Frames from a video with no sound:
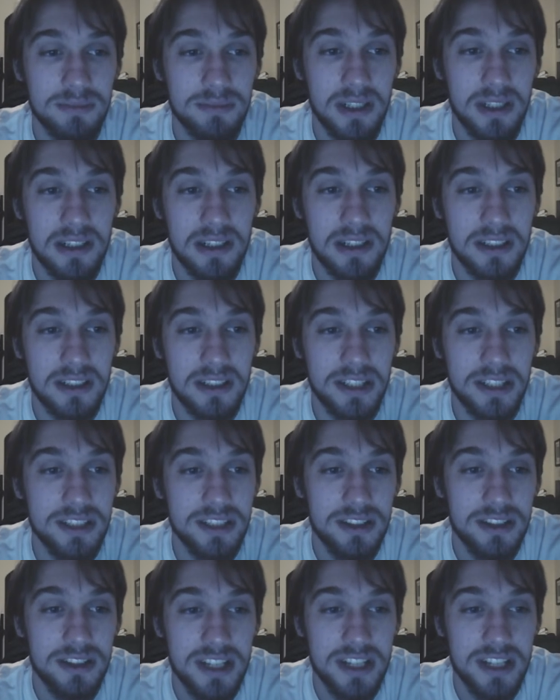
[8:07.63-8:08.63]
Uh,
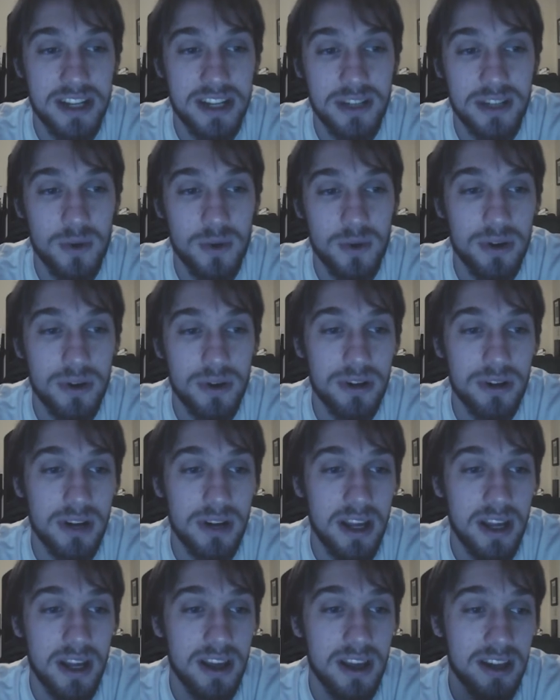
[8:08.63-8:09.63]
Clint, I'll see you next
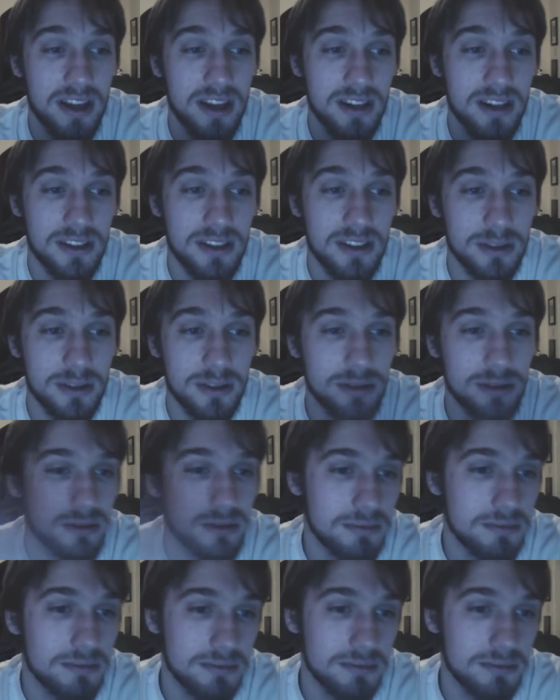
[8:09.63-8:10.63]
quarter,
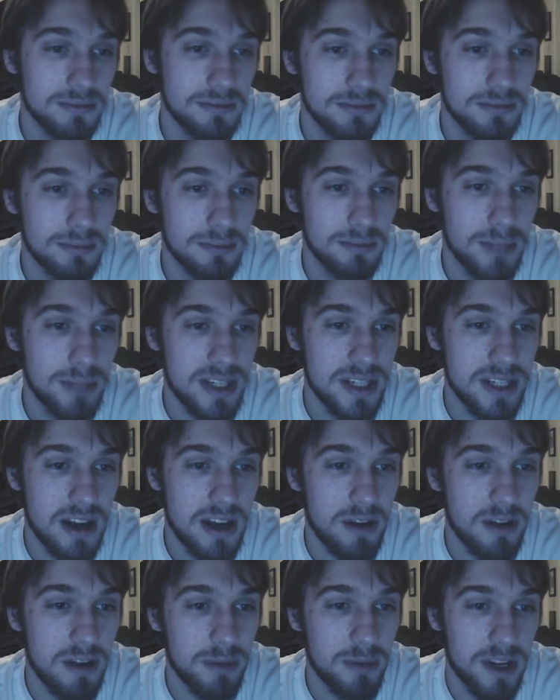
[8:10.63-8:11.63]
and peace
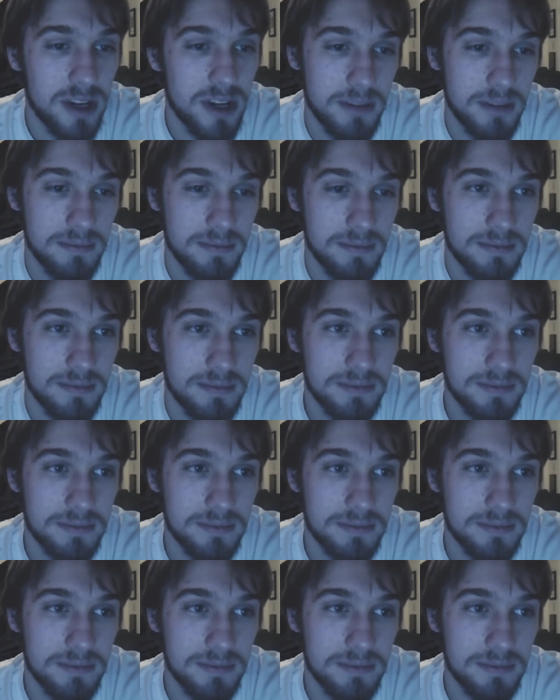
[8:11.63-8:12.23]
out, everybody.